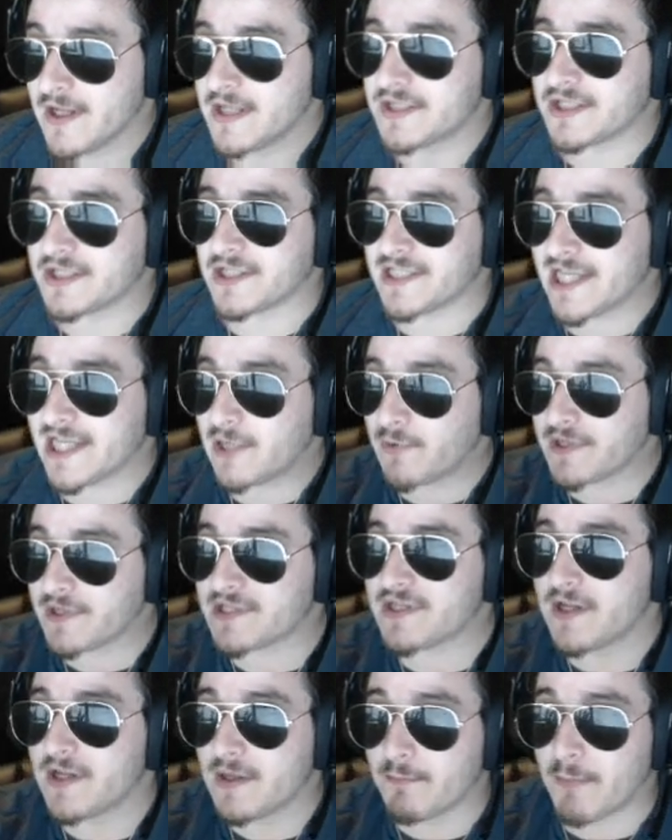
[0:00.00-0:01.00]
The liquid
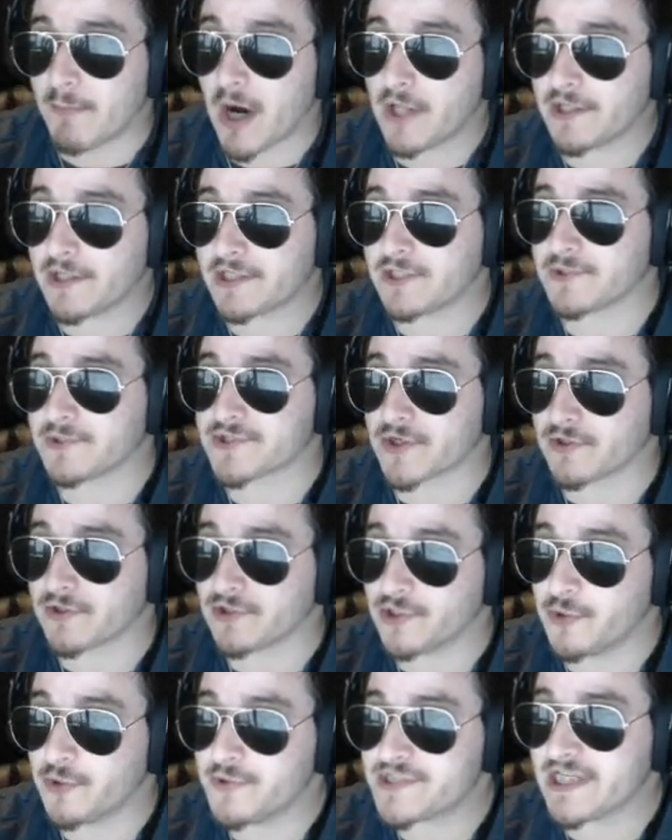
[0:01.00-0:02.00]
molecules are
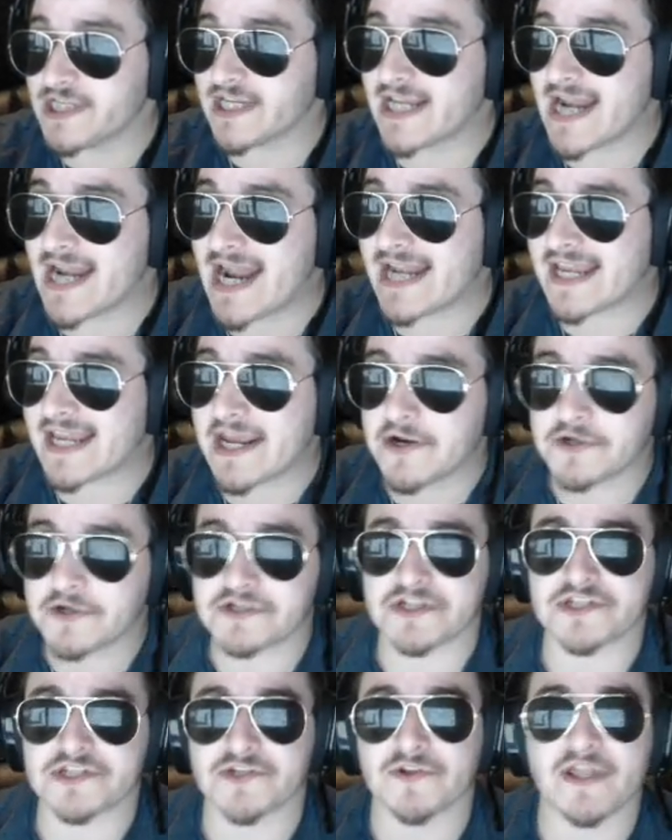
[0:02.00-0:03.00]
losing kinetic
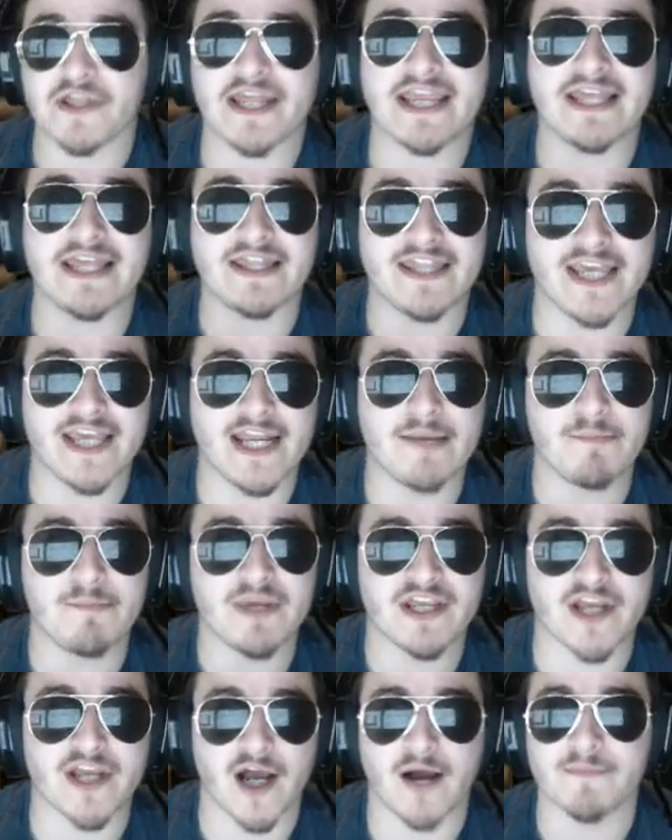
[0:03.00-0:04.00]
energy so that they can then
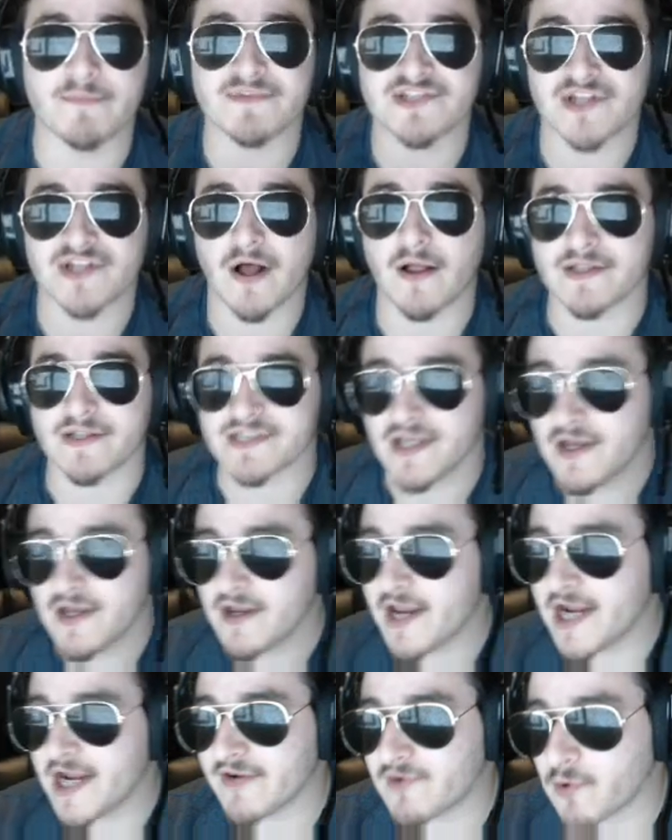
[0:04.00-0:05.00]
become solids.
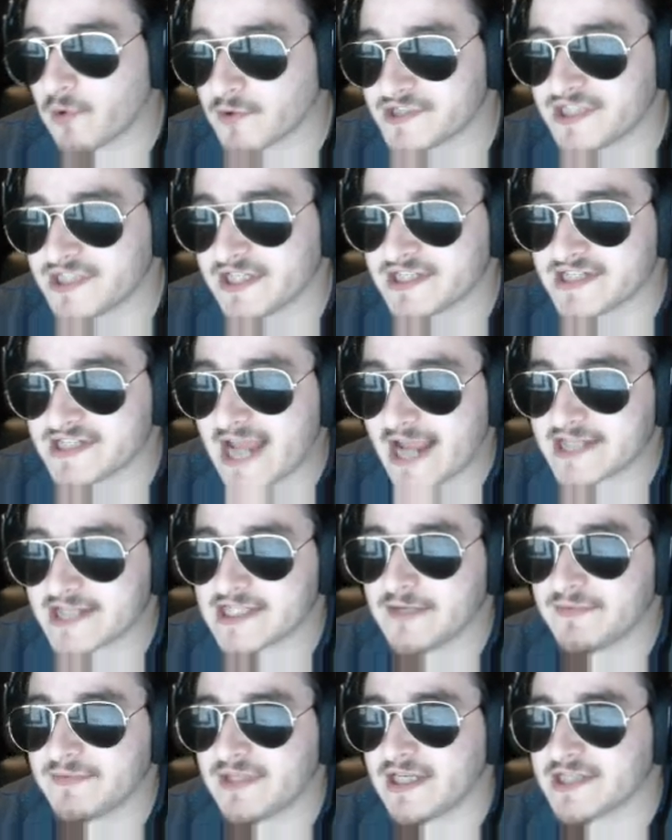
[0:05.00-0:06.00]
And of course, the exact
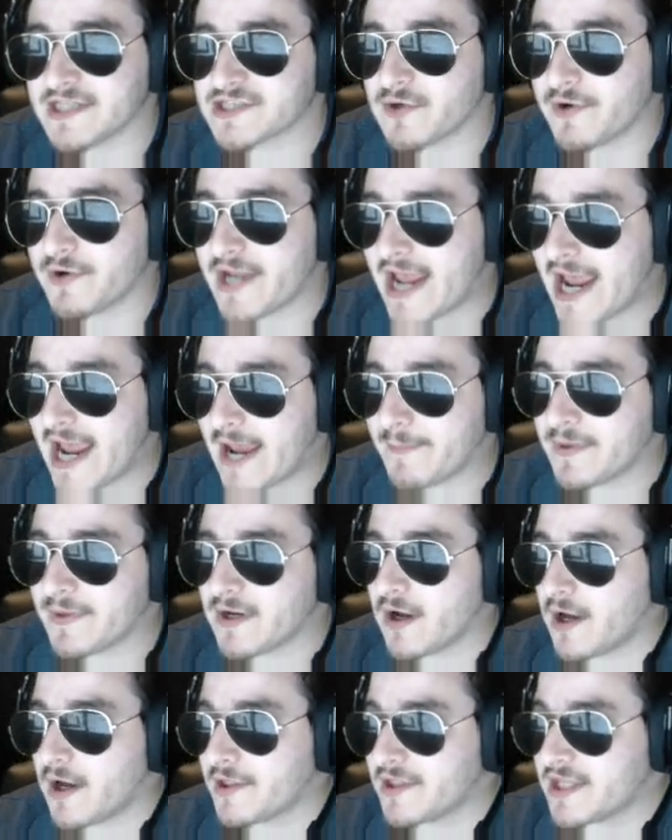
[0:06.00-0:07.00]
same thing is going to happen
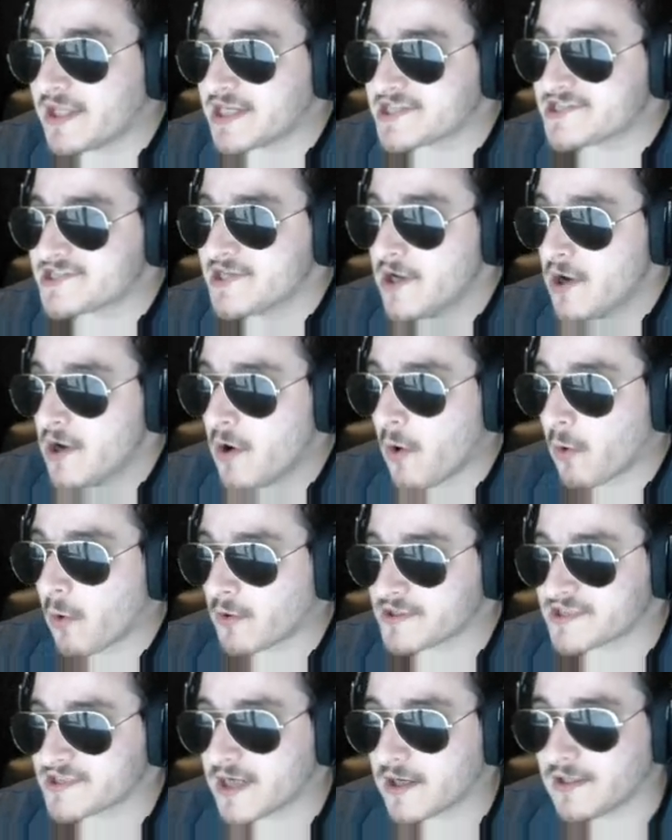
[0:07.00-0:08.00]
on this
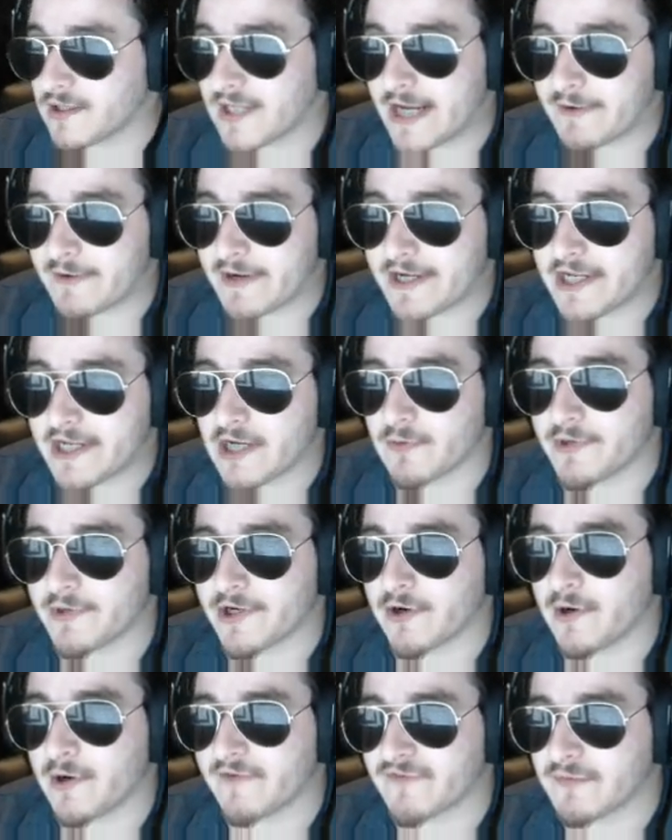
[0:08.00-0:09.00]
horizontal line right here when
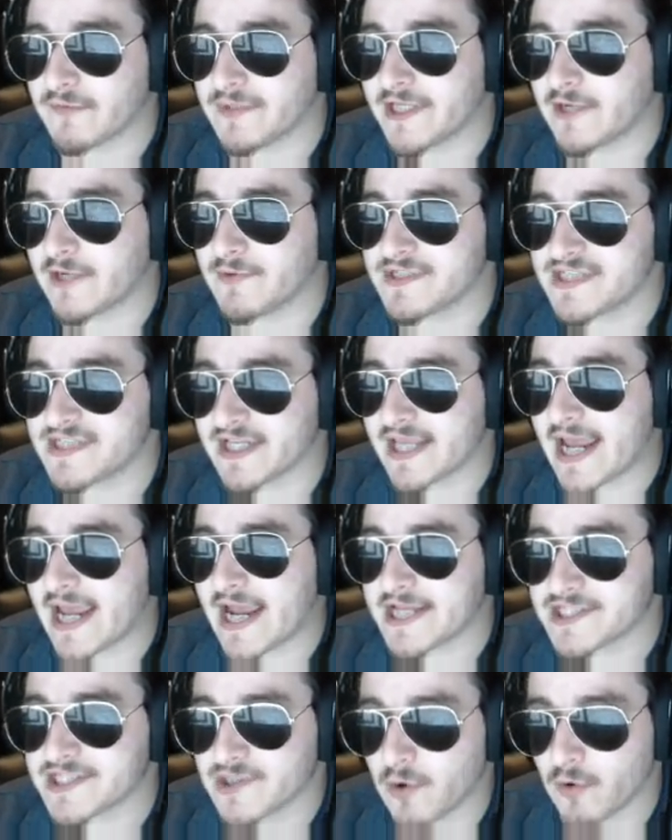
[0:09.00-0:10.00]
you're going from liquid to
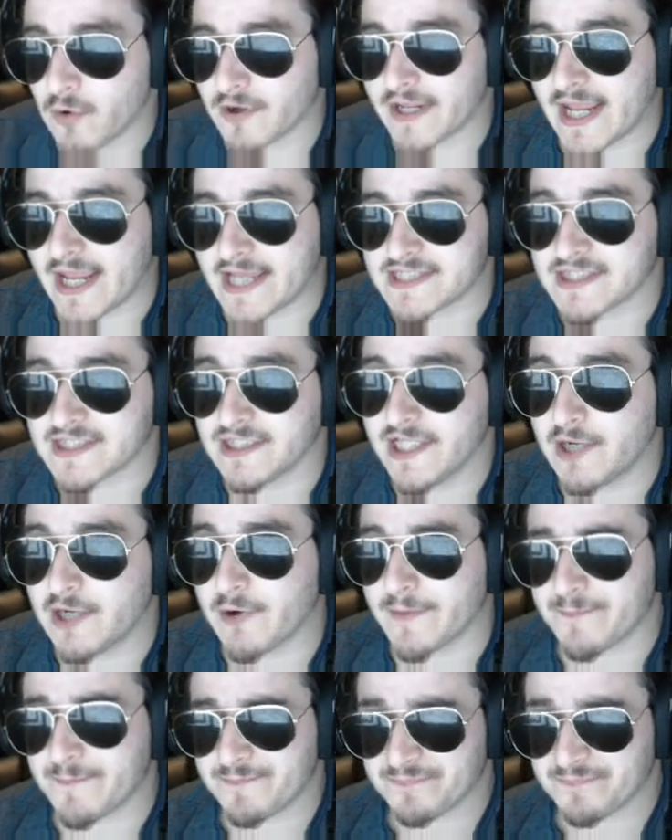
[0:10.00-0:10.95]
gas or gas to liquid.